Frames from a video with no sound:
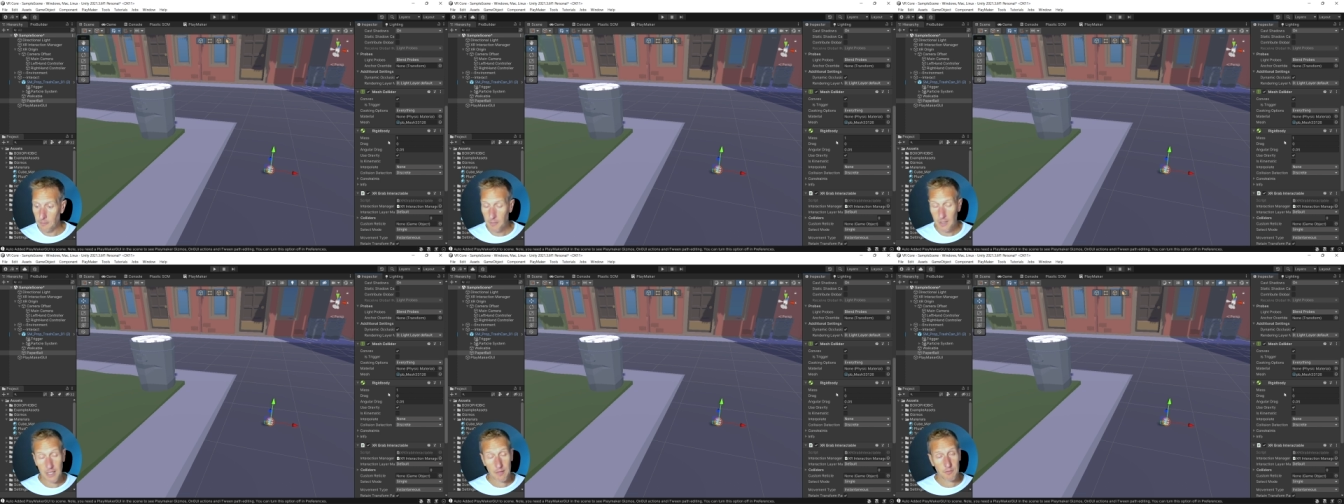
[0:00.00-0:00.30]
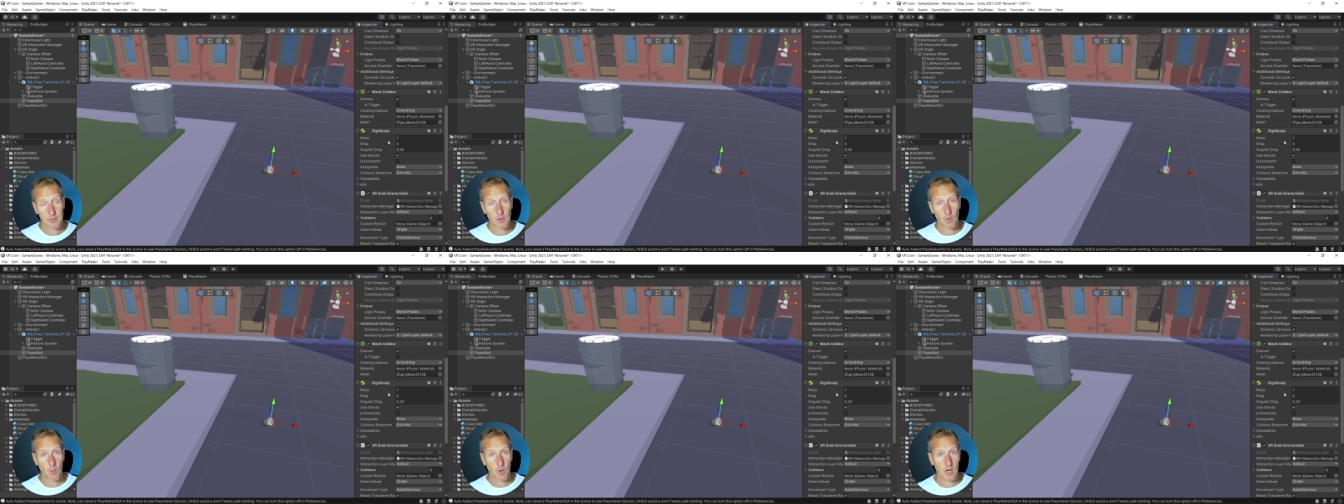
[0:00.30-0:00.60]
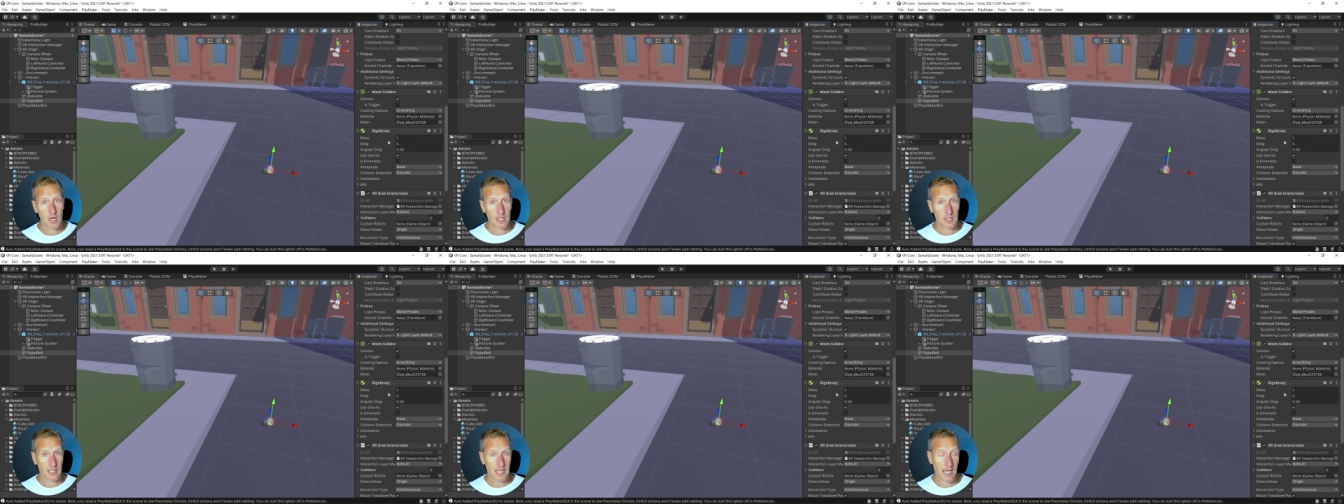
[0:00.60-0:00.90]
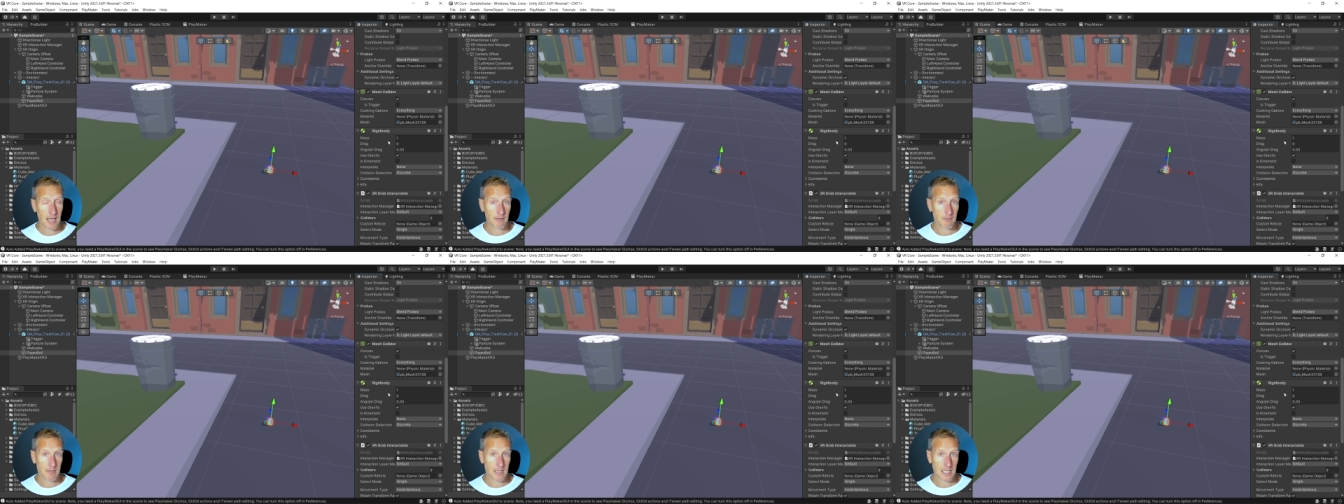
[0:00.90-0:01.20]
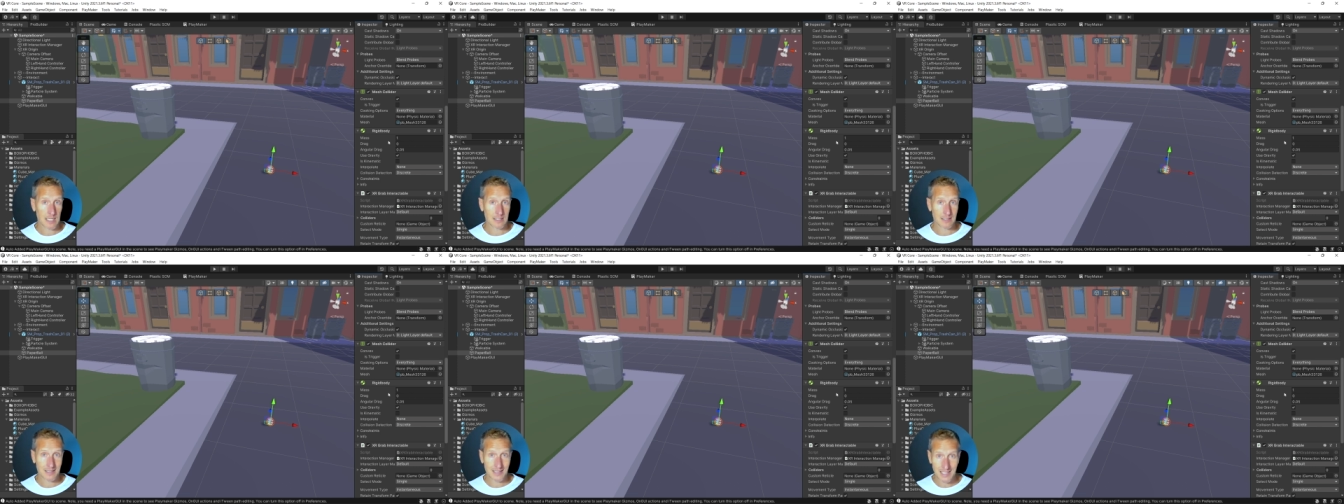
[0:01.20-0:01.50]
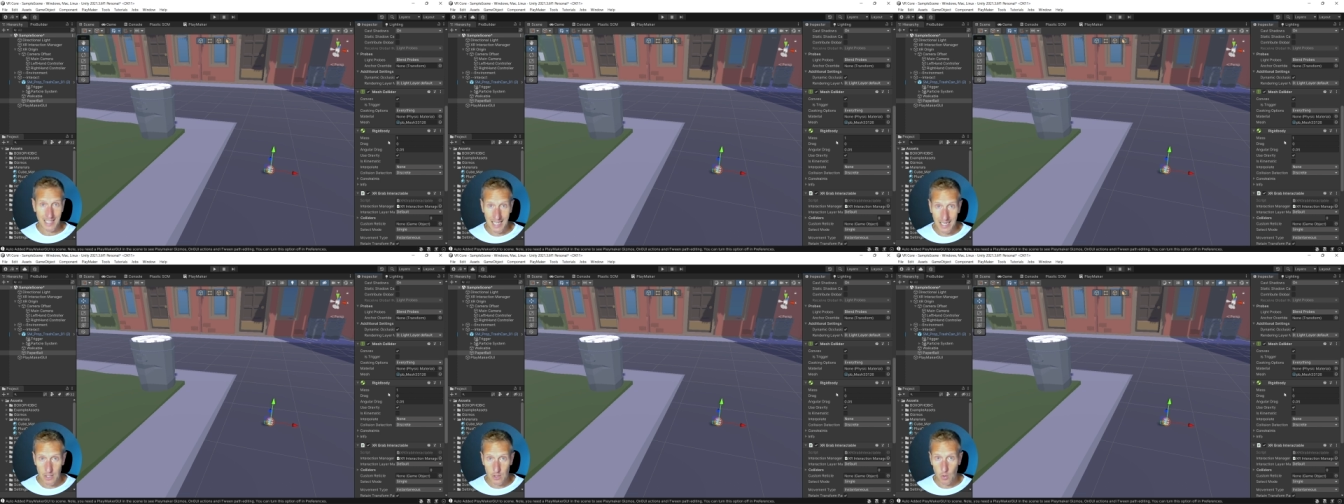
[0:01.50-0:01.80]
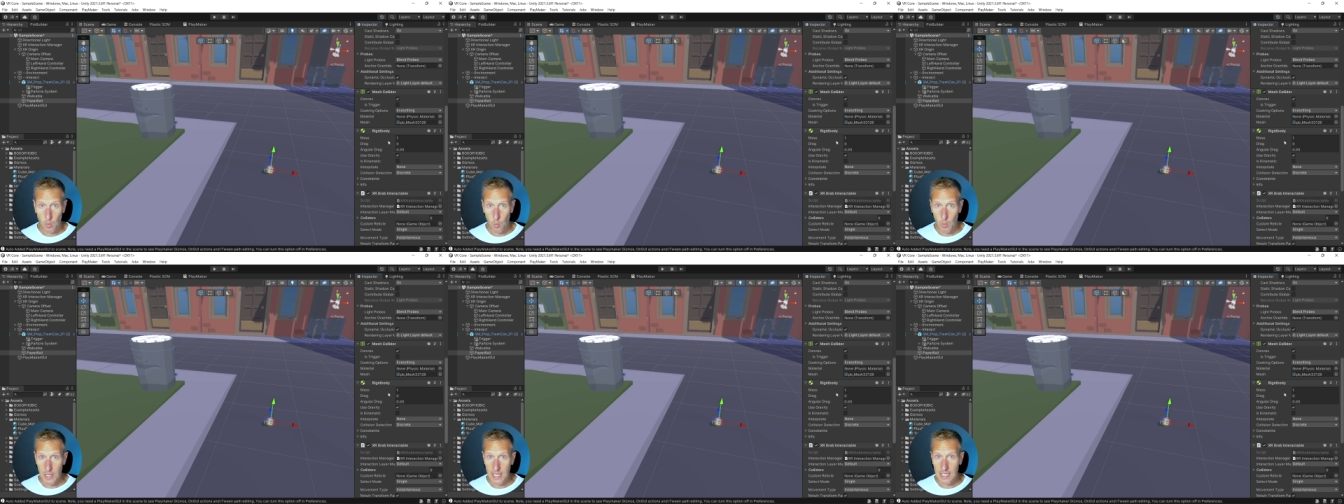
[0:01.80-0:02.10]
but if you want to have a lighter
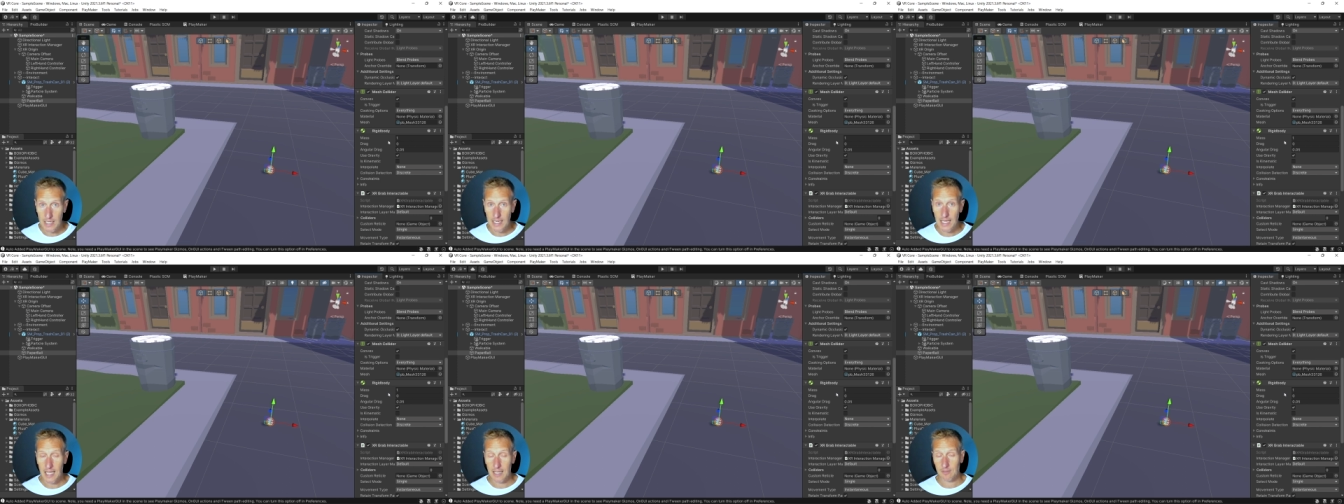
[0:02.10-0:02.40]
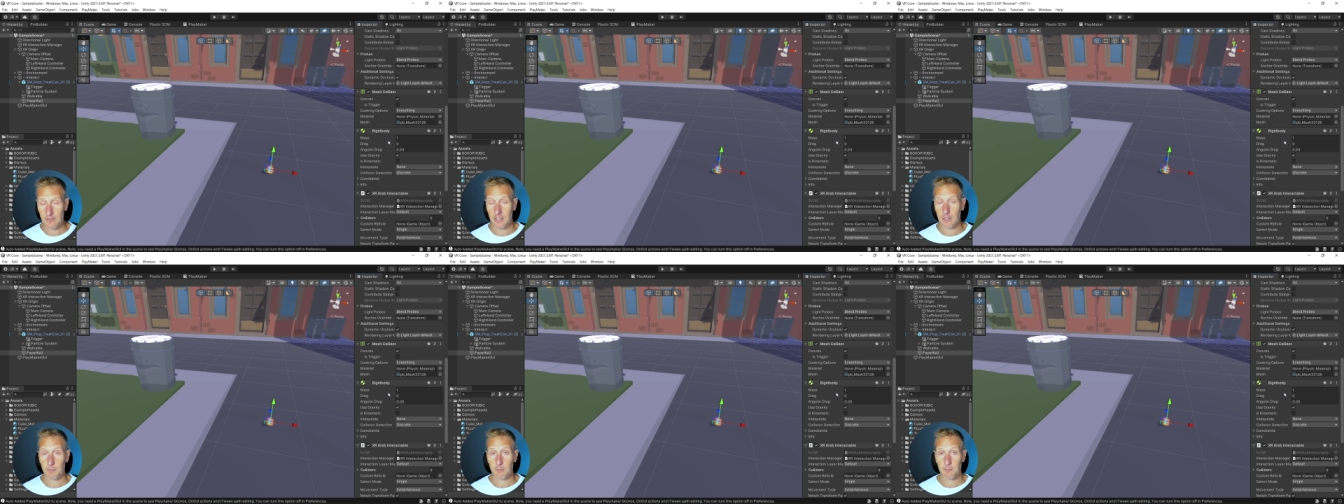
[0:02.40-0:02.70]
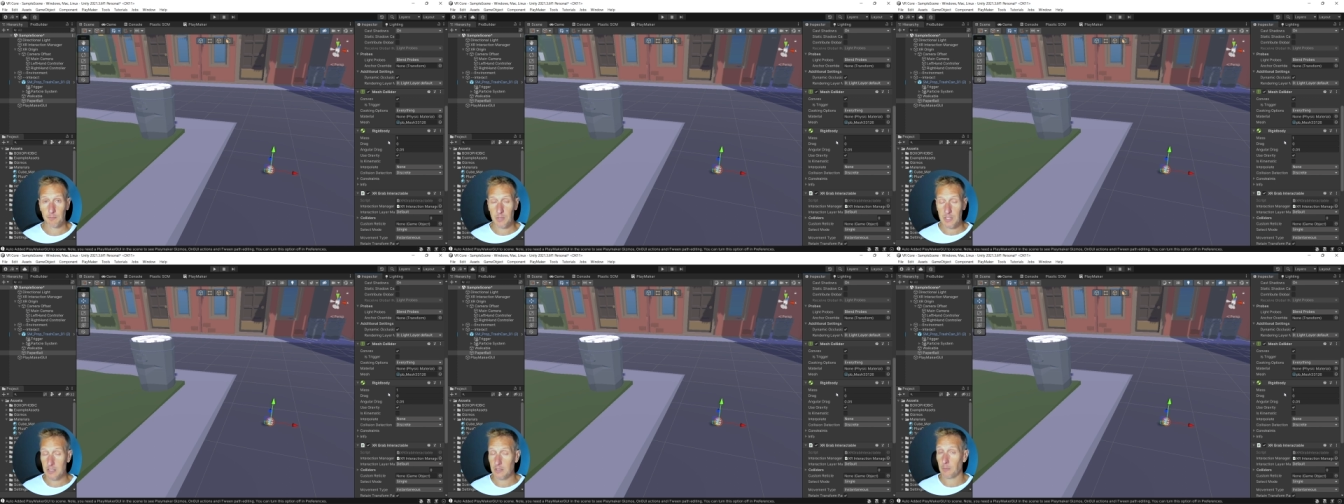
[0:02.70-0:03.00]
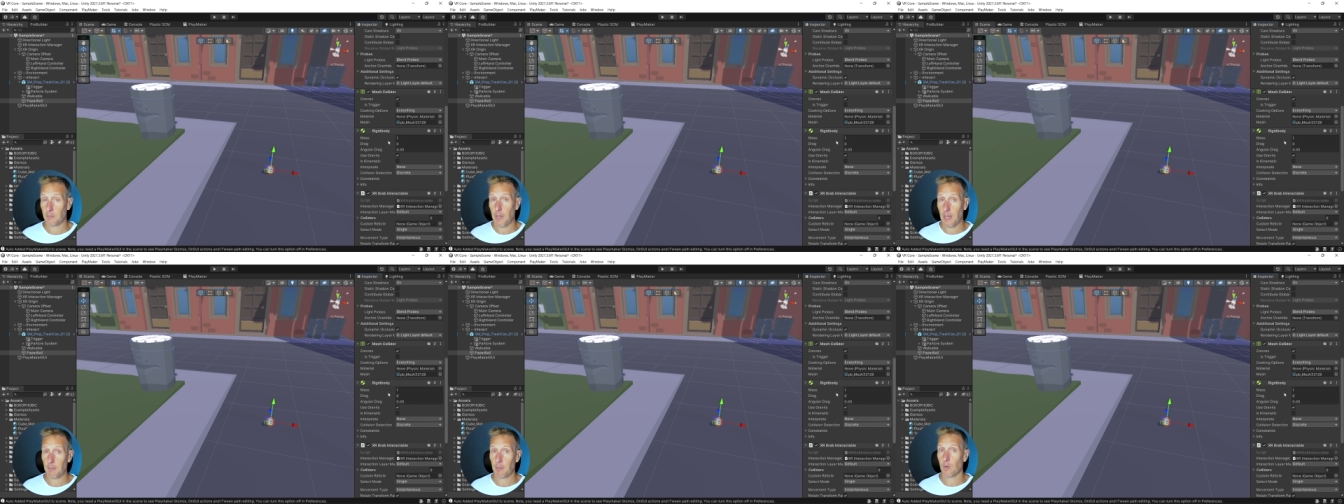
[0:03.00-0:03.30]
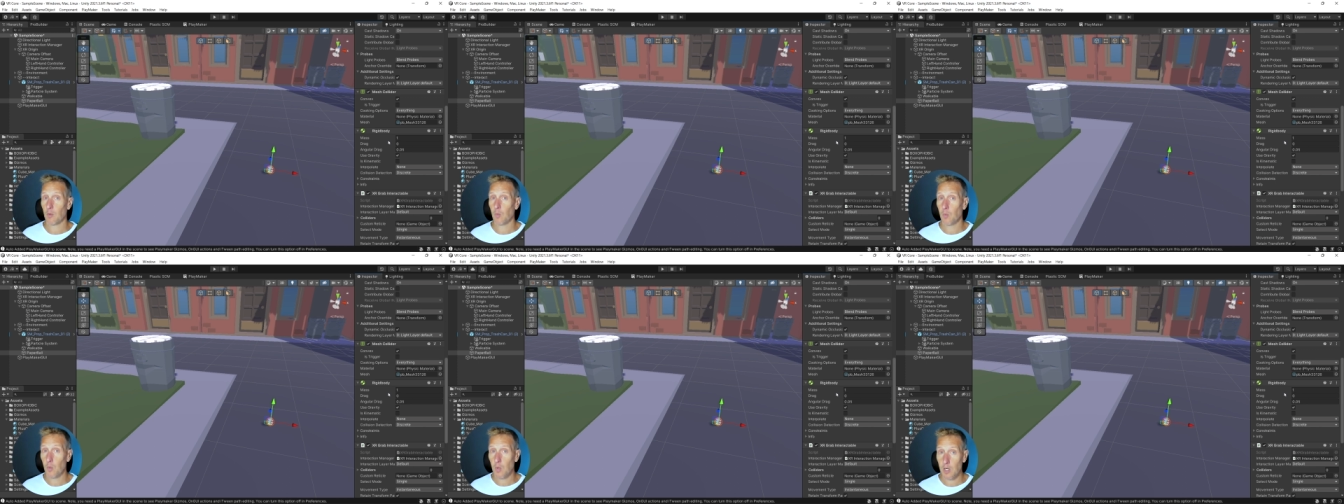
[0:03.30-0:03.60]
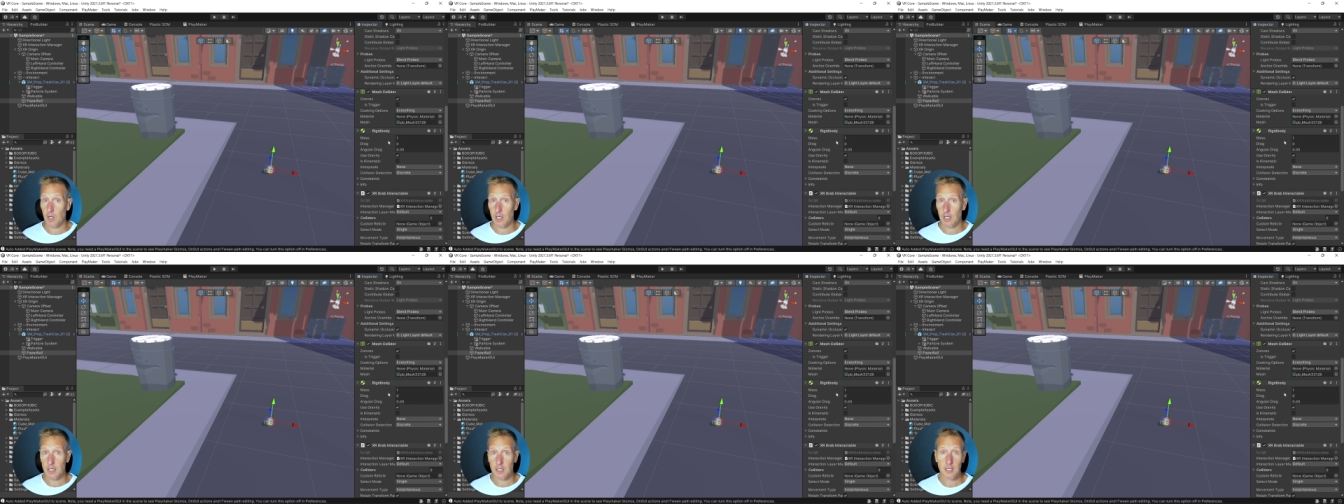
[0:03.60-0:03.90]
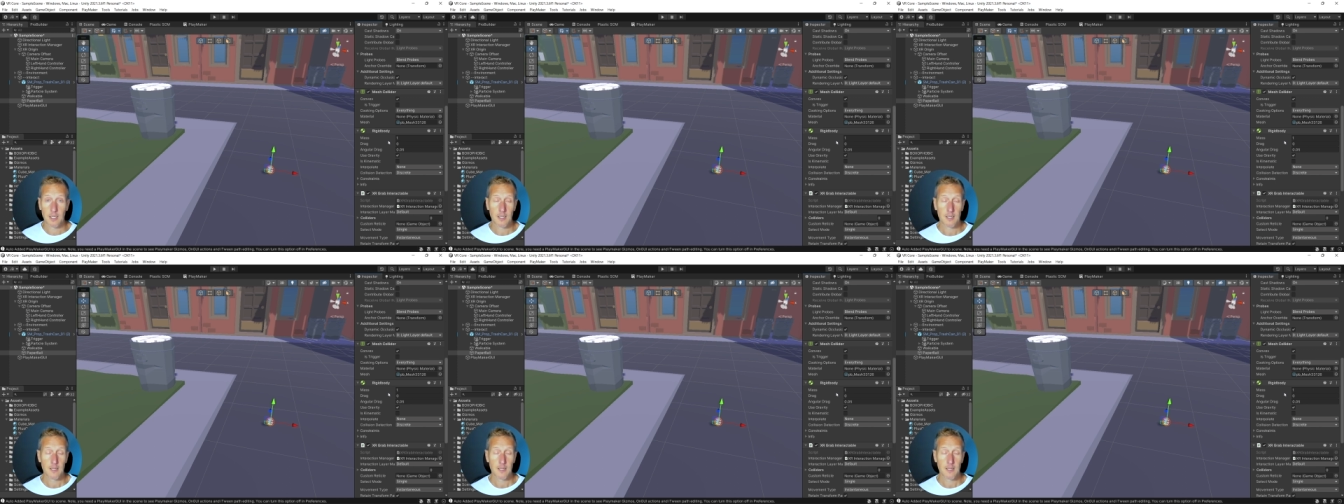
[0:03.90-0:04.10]
weight as a piece of paper would,